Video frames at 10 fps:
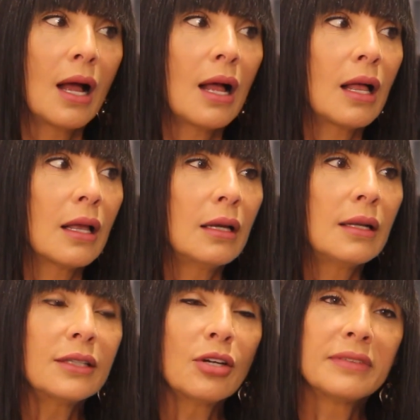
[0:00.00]
A
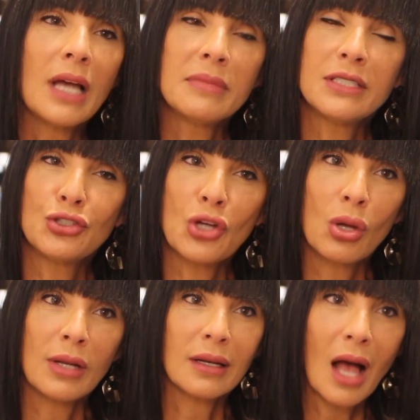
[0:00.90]
lot of times,
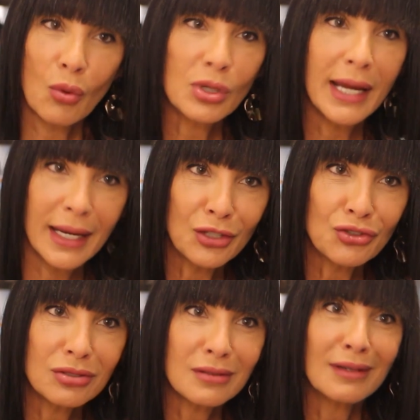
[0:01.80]
like our
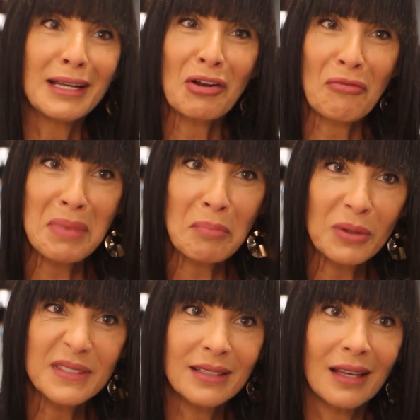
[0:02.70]
age, a lot of
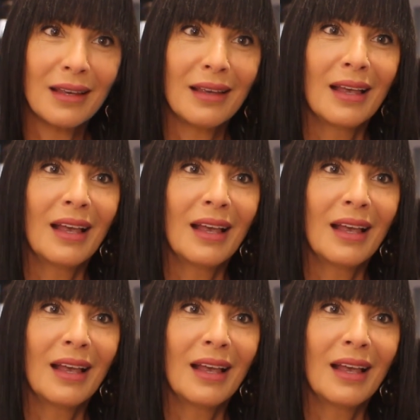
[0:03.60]
people say,